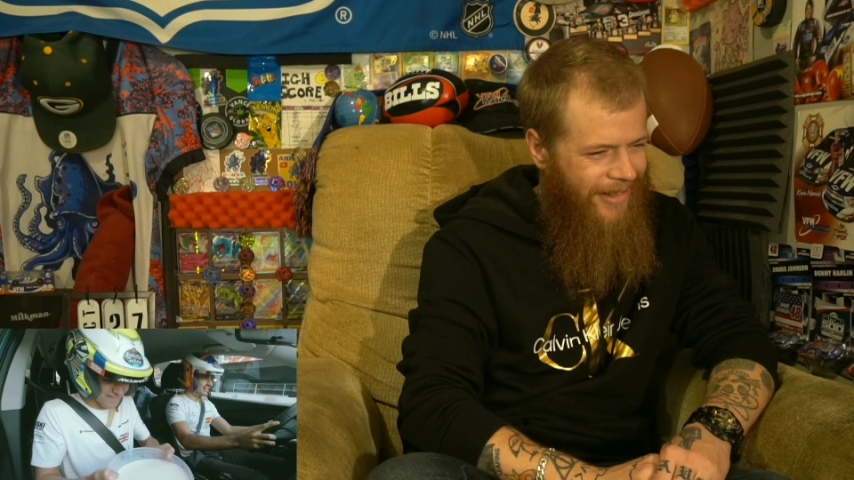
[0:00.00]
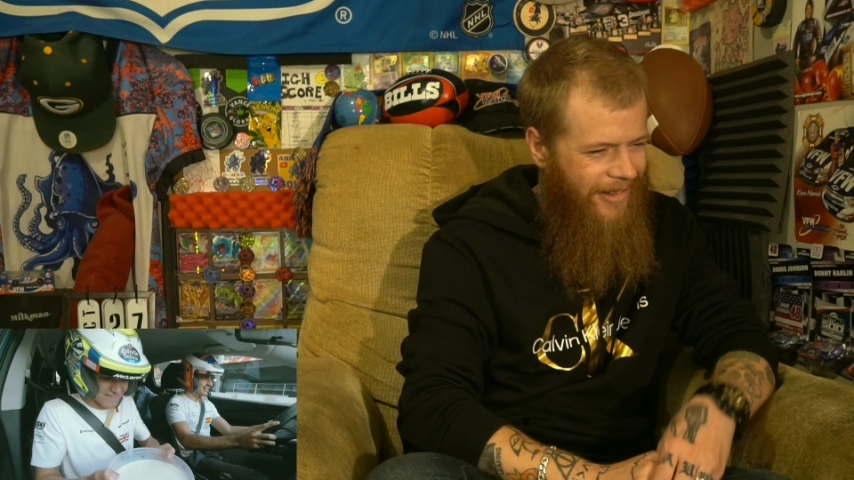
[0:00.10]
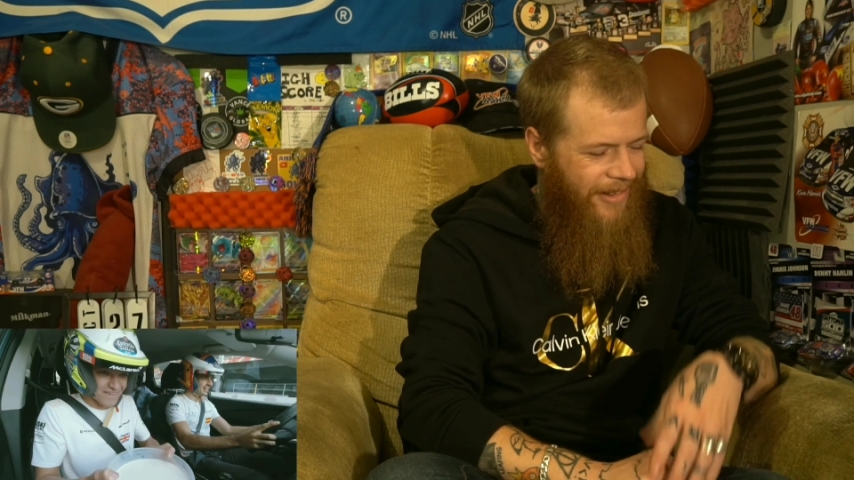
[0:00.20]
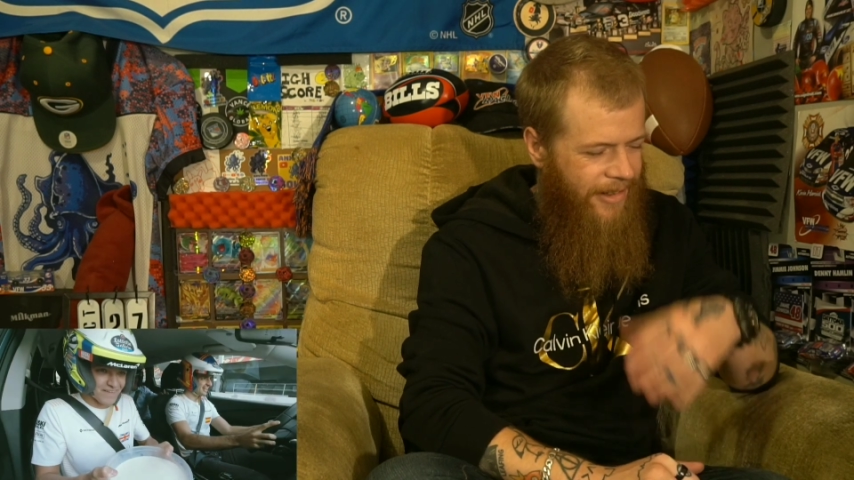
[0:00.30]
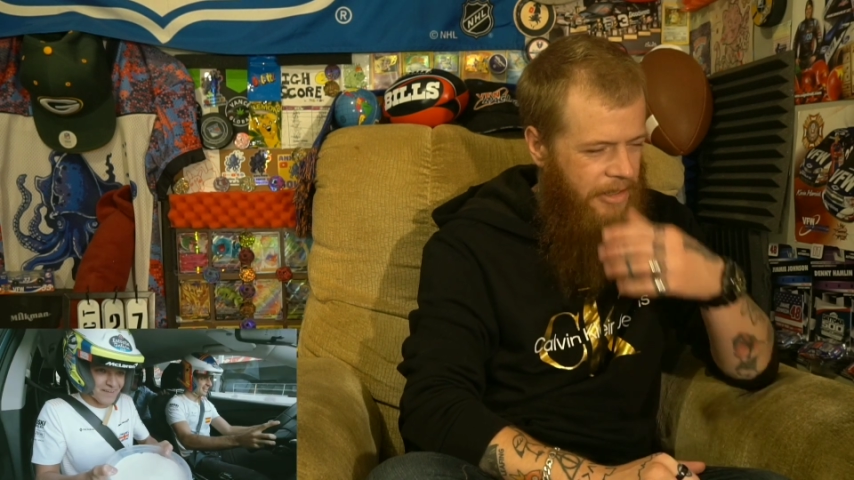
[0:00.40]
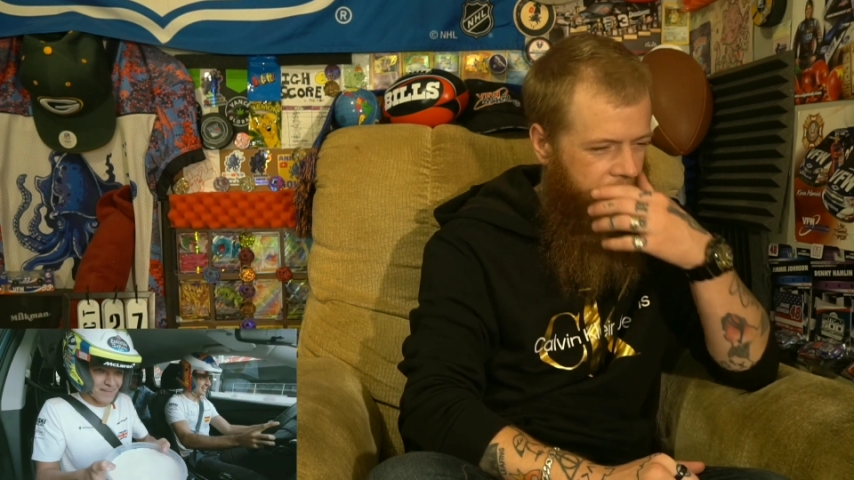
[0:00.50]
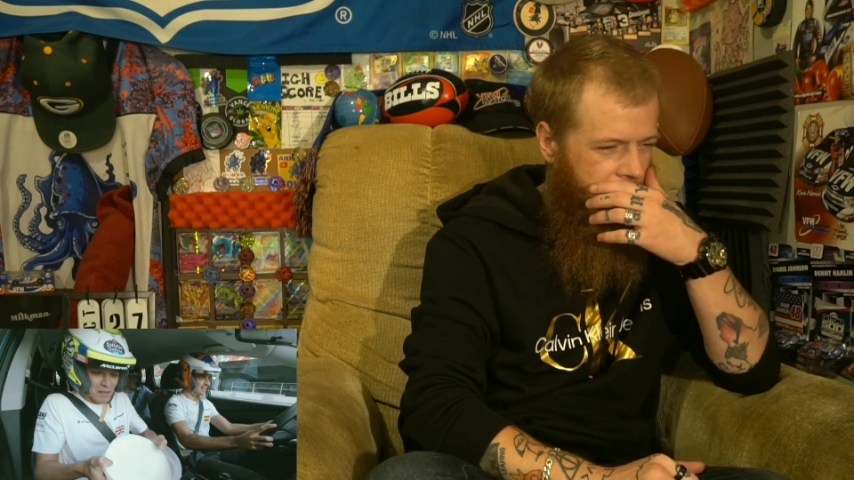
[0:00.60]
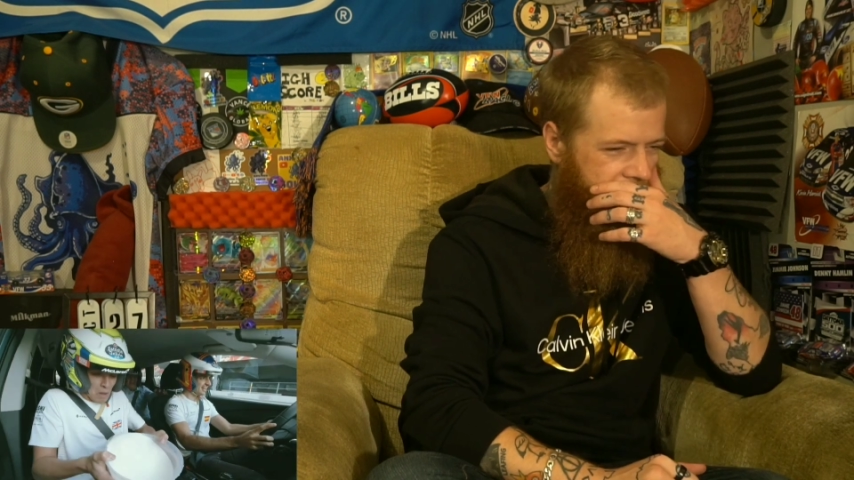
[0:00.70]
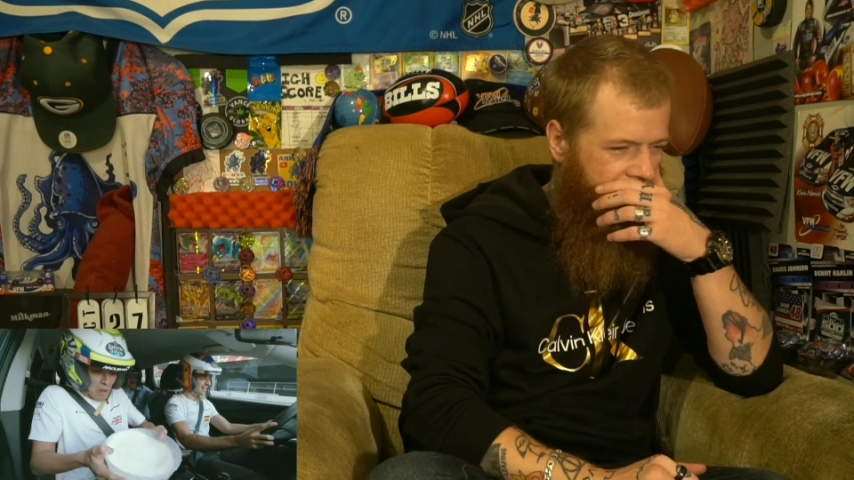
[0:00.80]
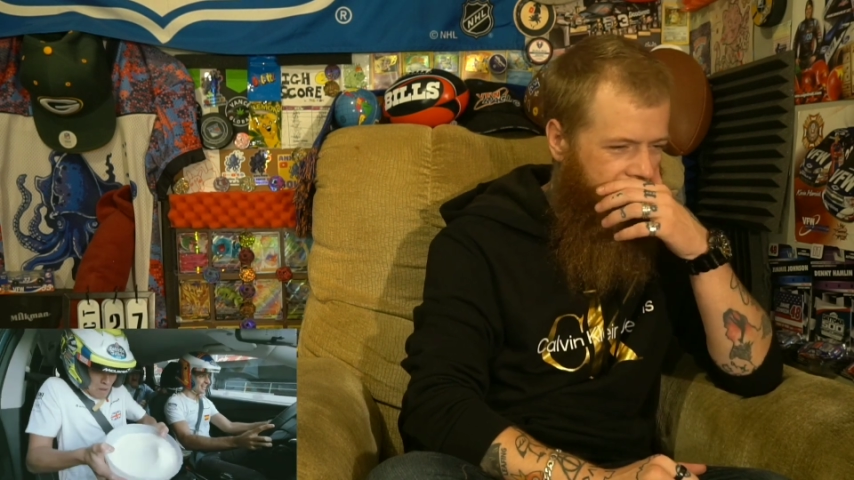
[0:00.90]
Oh, no,
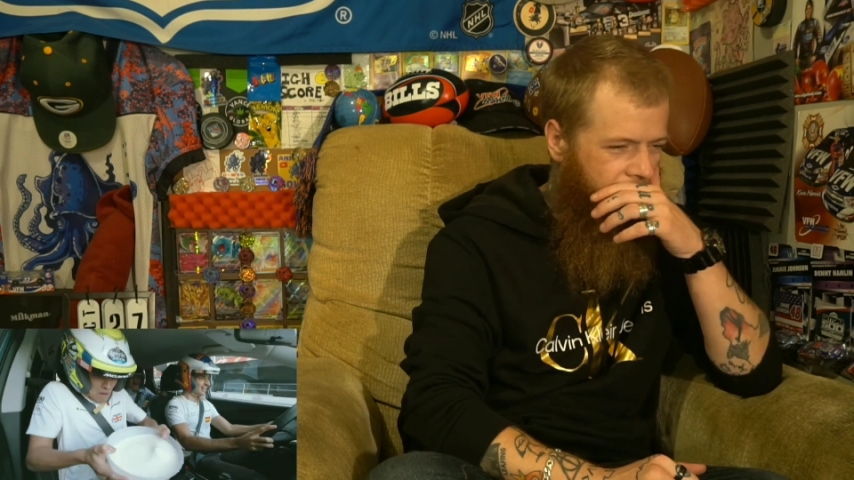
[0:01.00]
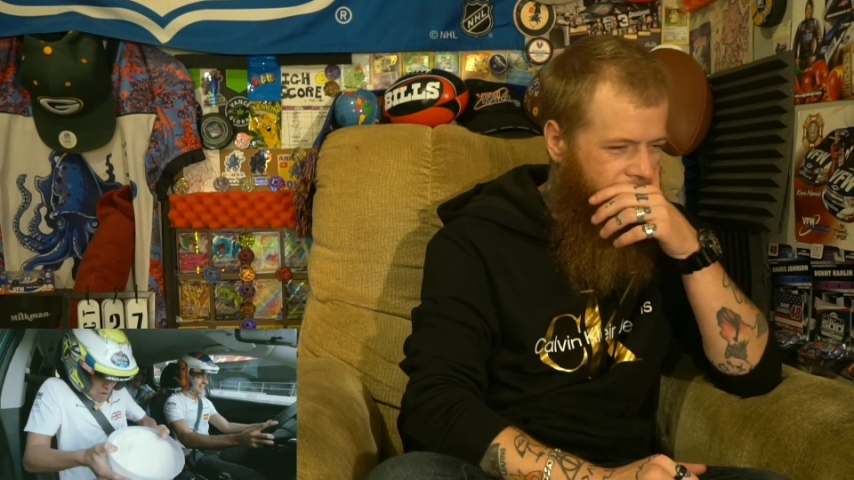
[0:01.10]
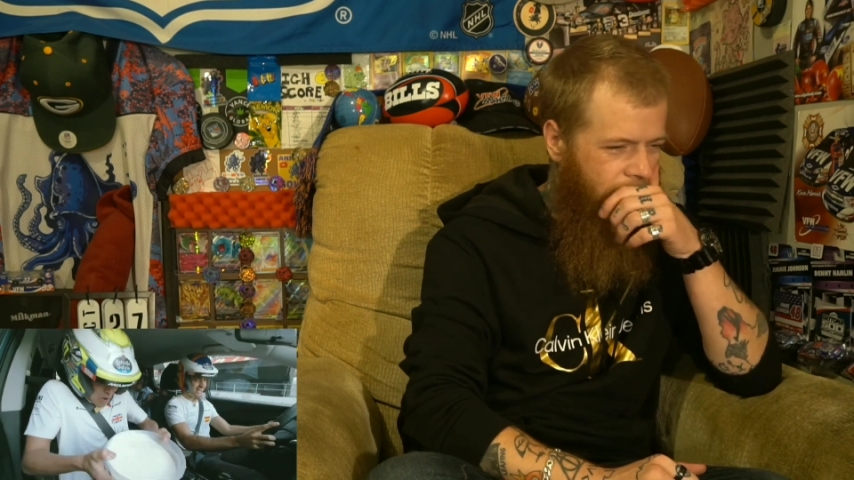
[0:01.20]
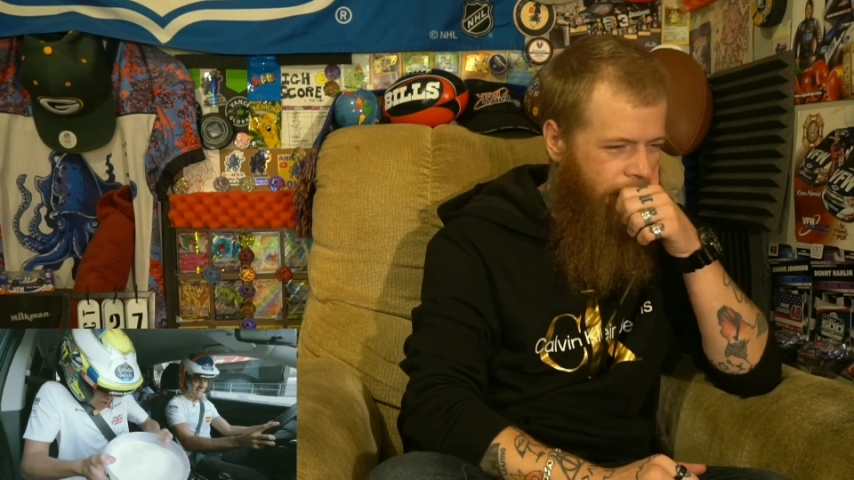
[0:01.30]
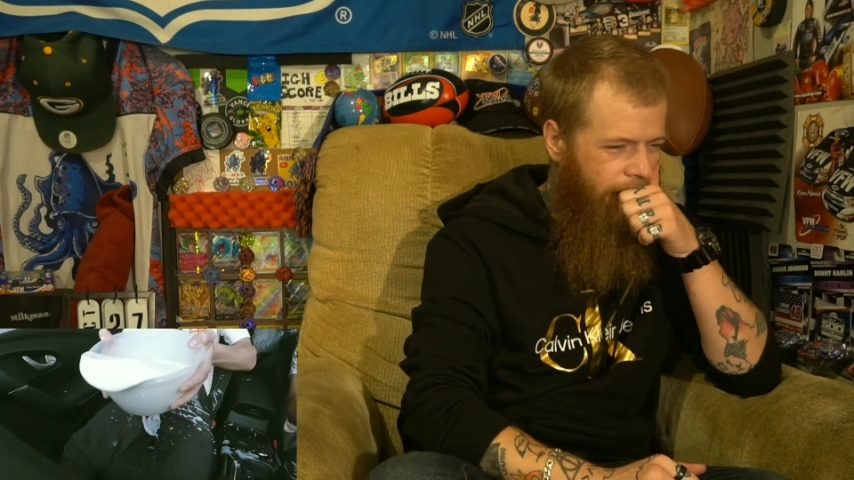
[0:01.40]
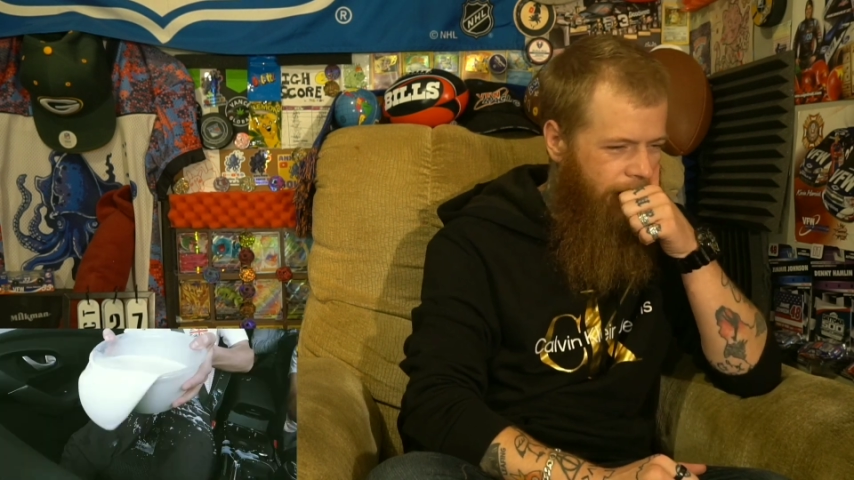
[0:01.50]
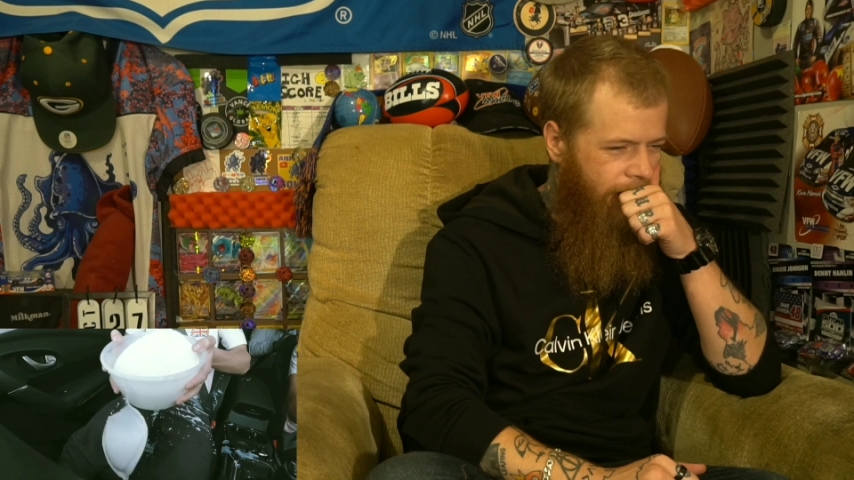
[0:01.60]
it's going to go everywhere.